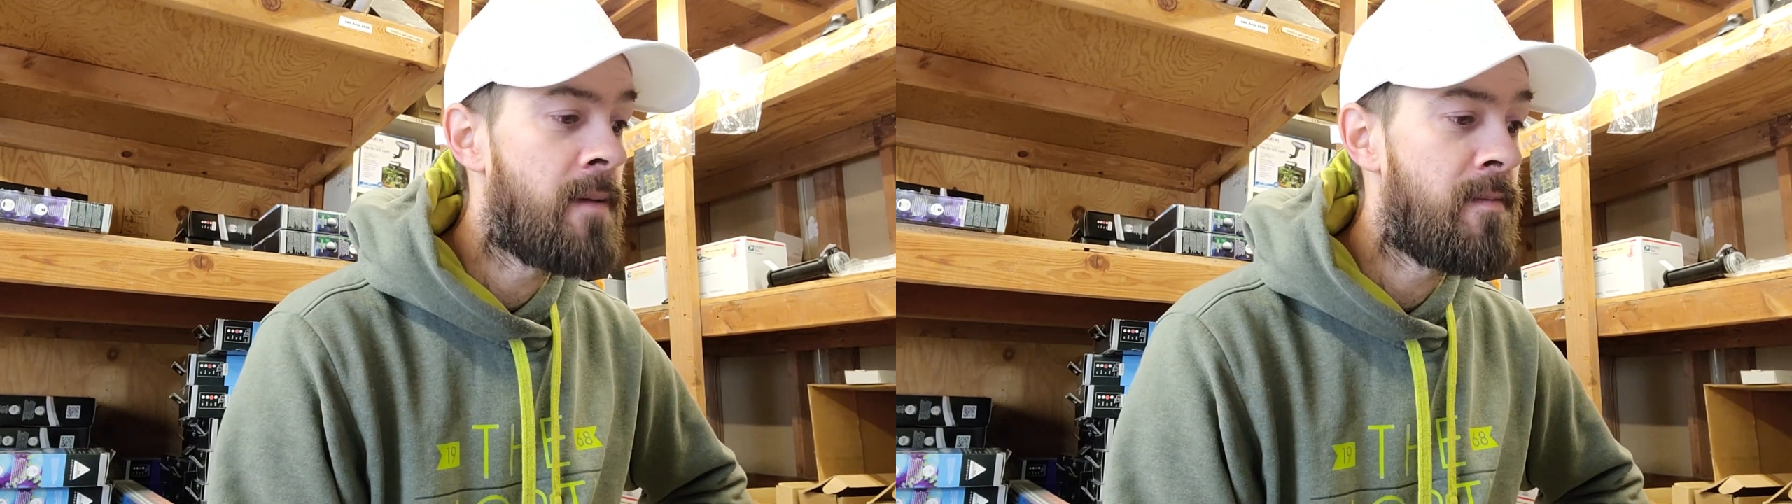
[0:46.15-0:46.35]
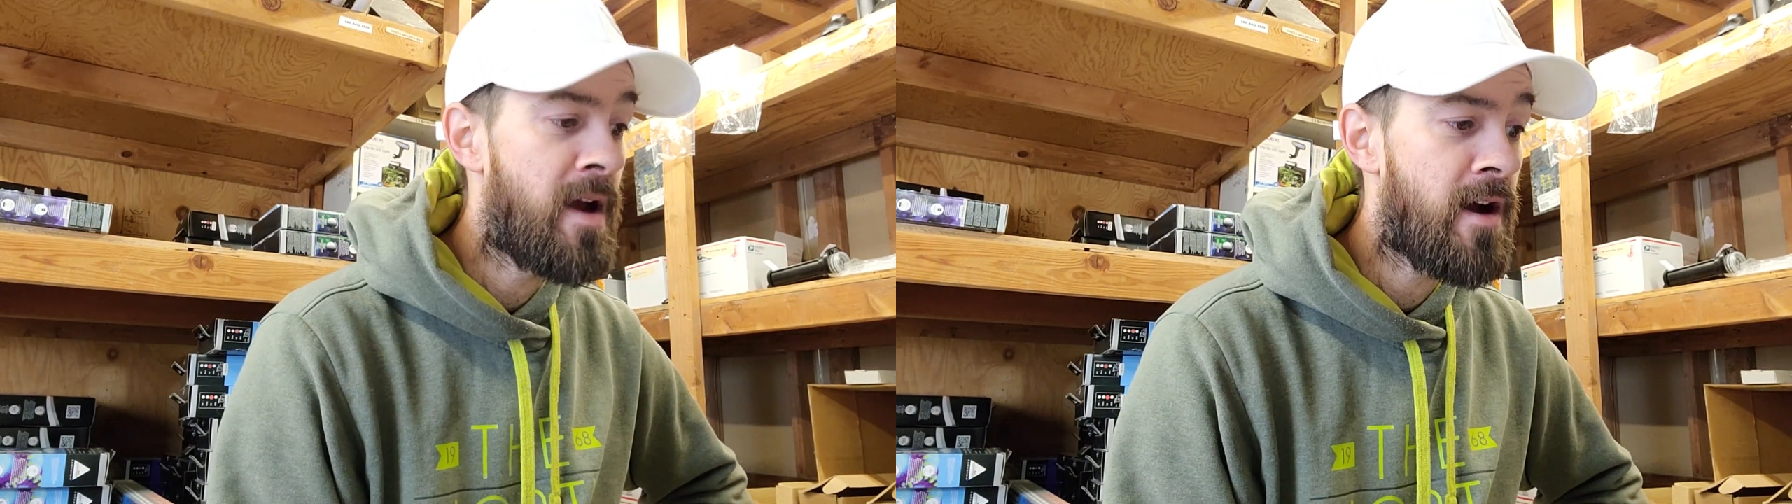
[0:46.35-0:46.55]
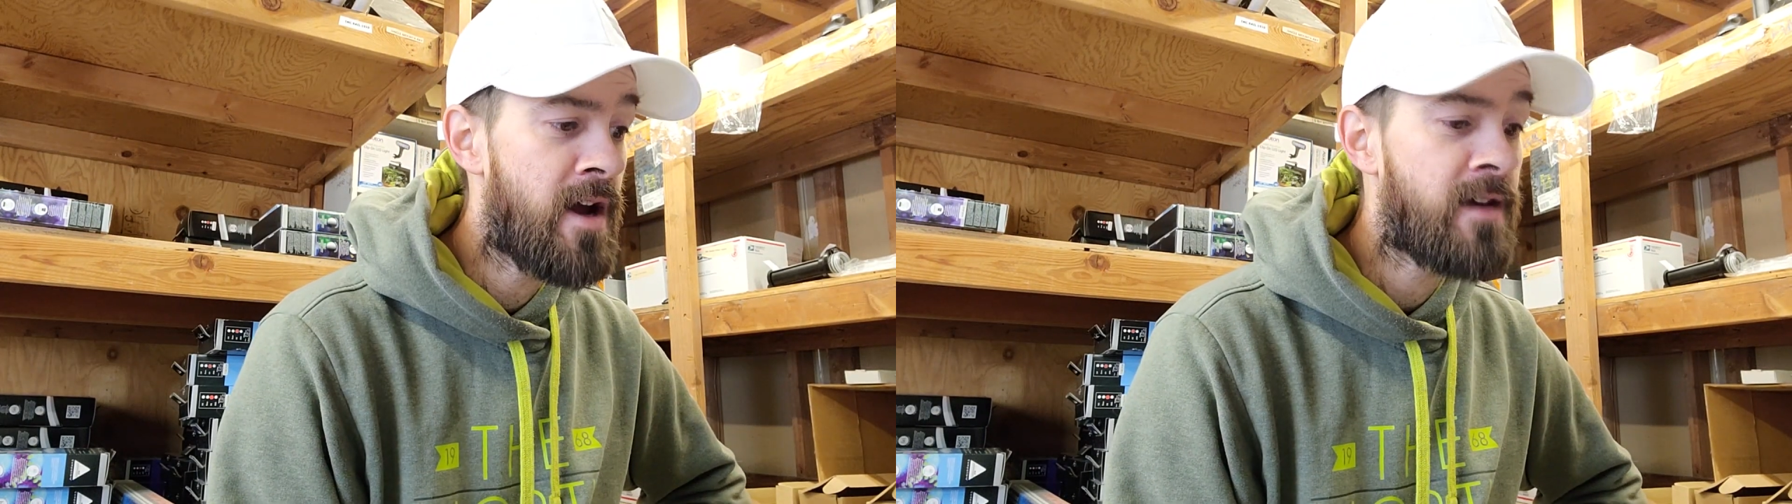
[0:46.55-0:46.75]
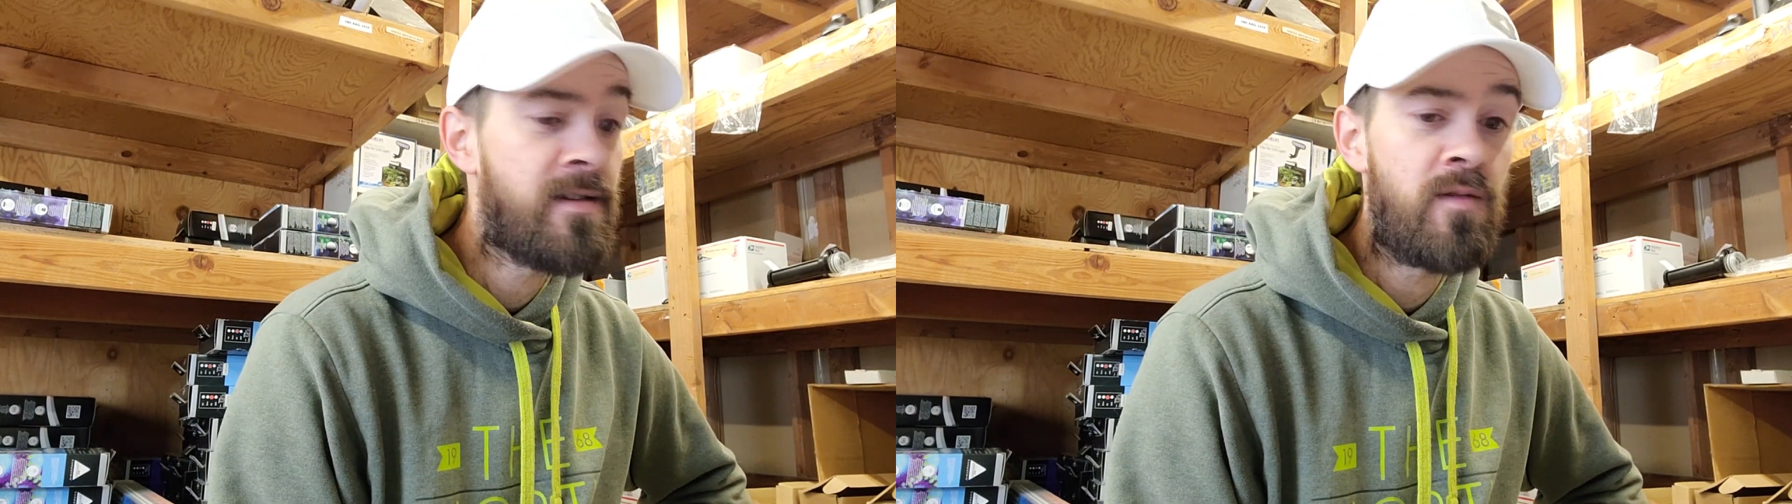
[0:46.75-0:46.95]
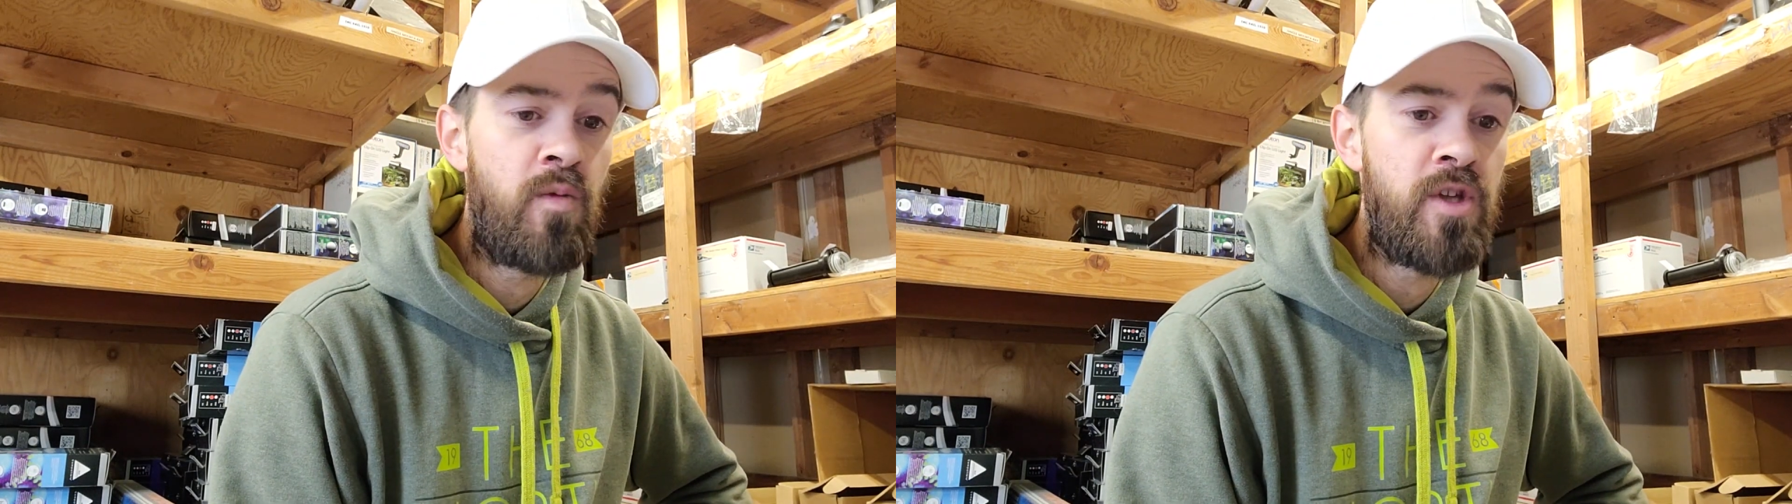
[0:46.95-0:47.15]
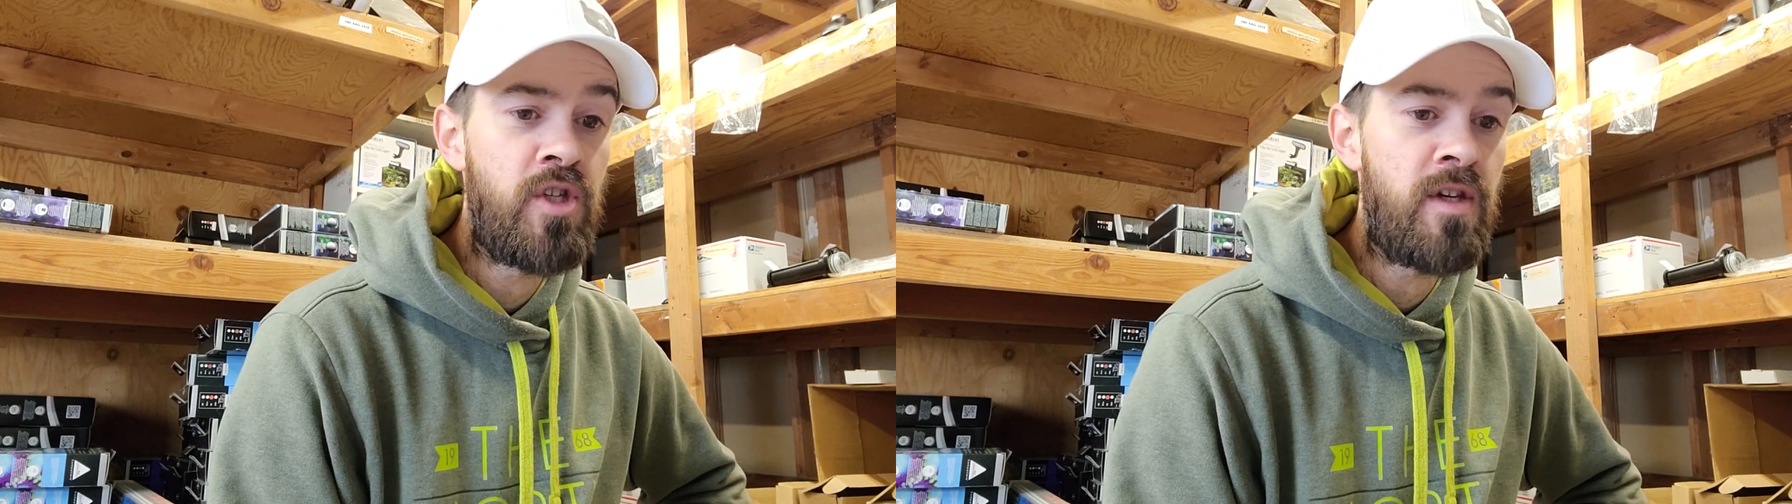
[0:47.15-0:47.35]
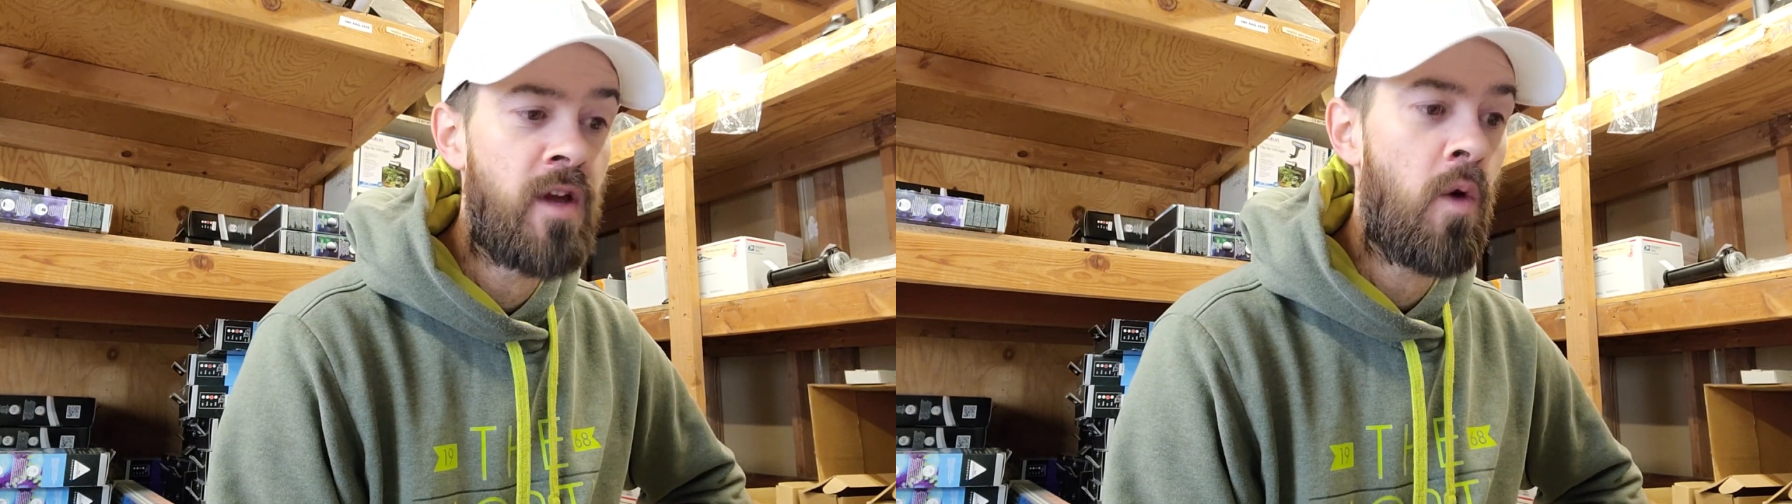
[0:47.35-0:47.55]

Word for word: Marex, which is a